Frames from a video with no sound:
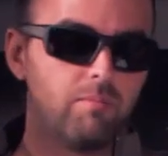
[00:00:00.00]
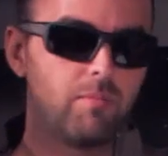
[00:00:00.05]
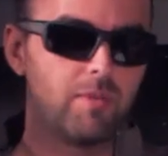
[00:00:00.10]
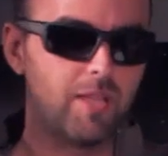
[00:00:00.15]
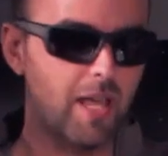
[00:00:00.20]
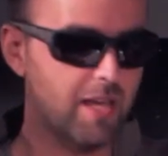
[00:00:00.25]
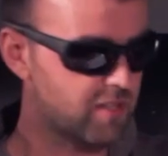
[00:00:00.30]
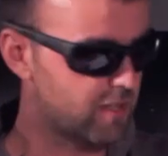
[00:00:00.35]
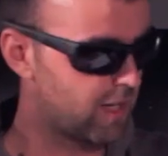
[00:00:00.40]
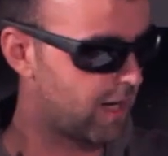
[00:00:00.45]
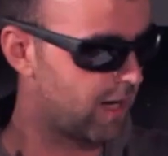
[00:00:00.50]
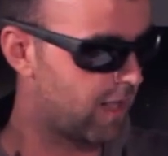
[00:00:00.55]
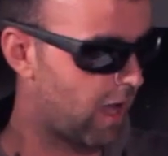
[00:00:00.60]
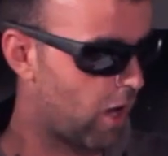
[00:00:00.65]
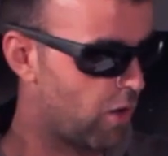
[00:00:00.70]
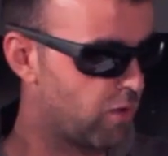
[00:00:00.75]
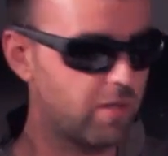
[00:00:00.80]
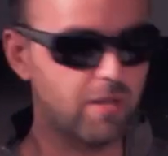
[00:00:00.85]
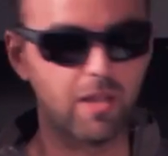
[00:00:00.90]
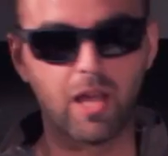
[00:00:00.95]
Testing it
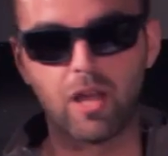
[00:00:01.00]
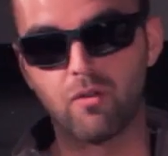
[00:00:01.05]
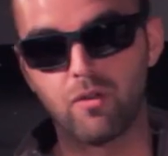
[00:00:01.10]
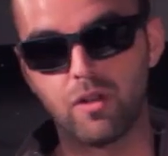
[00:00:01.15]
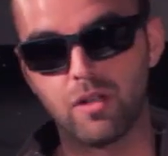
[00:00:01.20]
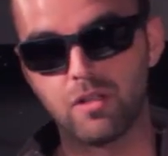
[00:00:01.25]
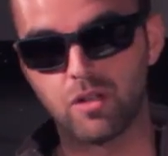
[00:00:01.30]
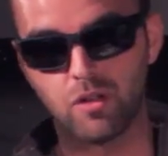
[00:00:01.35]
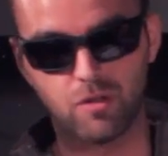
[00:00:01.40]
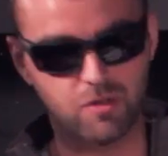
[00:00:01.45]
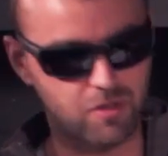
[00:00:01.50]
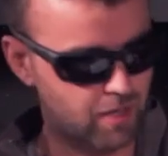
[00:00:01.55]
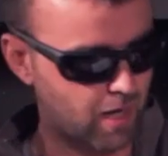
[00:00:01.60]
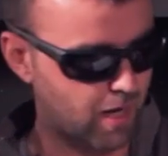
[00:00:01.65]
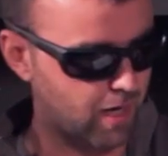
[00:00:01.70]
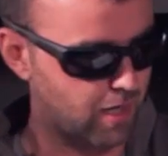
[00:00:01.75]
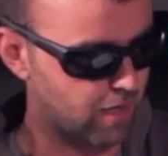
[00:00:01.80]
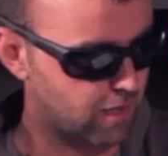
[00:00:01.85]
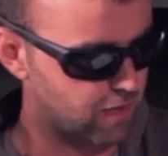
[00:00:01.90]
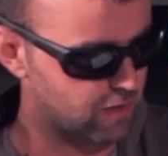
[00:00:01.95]
out to that range
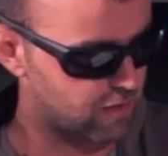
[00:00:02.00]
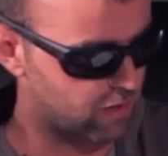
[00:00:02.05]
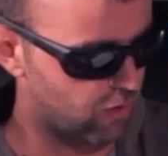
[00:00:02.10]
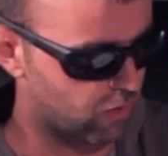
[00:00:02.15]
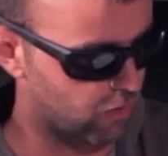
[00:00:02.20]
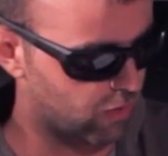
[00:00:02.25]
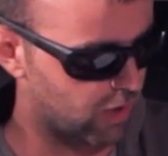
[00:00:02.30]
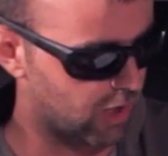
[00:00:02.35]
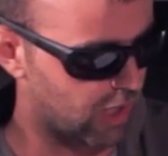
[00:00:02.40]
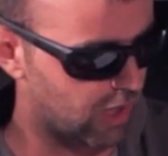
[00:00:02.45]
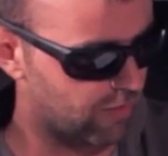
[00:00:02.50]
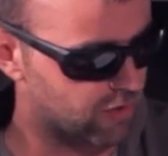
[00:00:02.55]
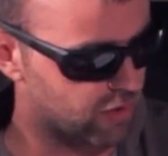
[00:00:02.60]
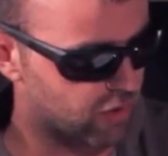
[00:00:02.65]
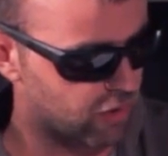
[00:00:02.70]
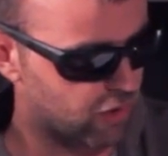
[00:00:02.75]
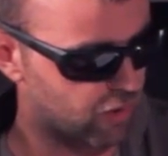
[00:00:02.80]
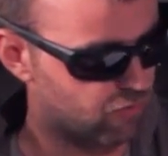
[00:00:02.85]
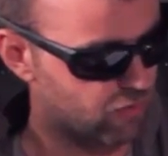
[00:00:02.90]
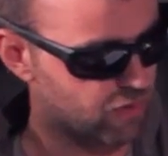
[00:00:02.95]
outside is not going to give us a
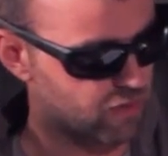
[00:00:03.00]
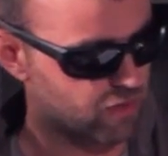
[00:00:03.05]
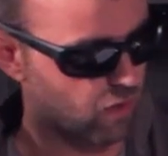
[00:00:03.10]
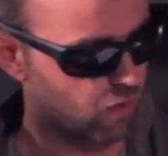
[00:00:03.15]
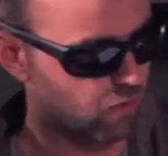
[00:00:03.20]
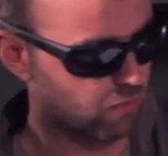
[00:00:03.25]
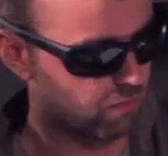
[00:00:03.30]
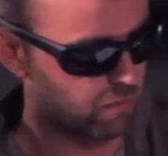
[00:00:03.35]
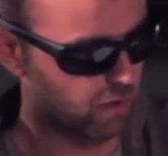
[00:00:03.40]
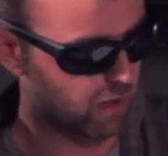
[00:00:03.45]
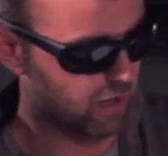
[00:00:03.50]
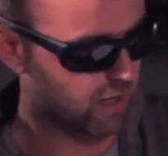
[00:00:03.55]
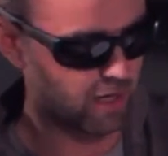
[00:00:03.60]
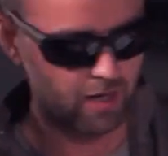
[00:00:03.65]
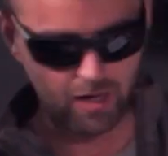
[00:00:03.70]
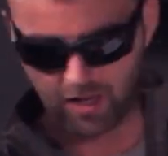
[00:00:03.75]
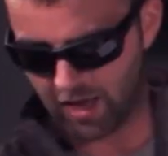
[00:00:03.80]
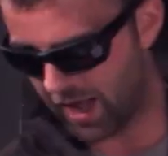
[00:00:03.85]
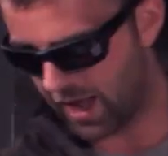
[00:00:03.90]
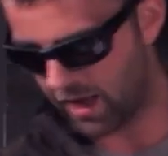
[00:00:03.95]
good result,
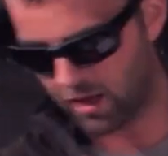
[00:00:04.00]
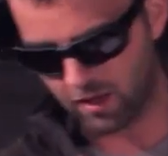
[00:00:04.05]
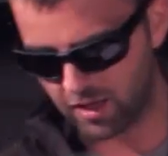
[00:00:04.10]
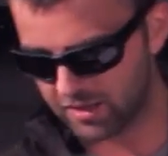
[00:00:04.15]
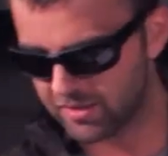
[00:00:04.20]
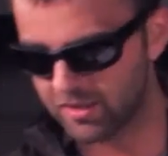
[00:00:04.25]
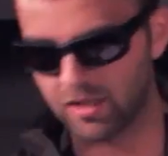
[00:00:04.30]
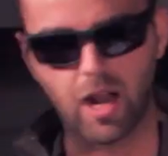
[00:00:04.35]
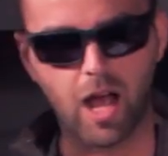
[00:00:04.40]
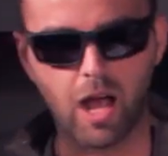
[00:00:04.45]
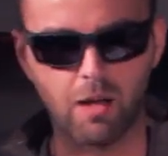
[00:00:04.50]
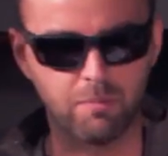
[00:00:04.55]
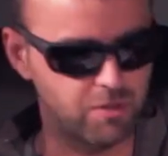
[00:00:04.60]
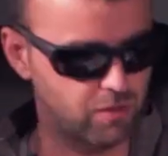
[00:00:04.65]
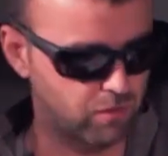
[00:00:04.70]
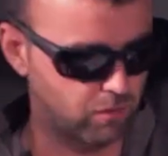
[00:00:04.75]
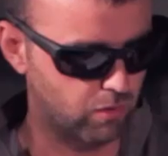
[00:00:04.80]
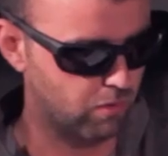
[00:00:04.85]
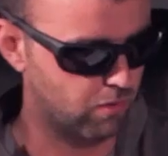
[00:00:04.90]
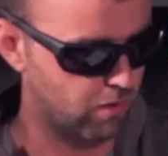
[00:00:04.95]
but it's an
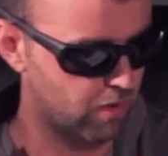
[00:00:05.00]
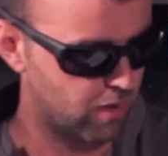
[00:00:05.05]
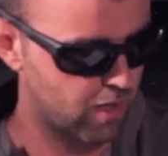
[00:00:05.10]
absolute